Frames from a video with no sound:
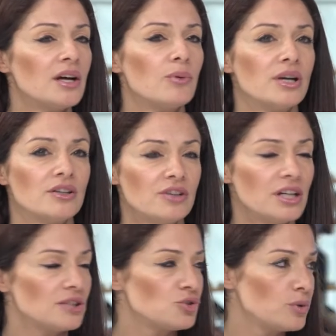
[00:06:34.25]
When
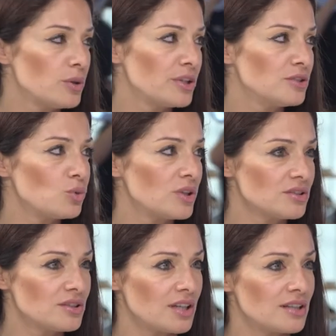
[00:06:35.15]
really and truly we need to
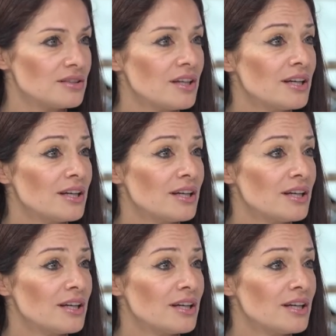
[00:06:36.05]
understand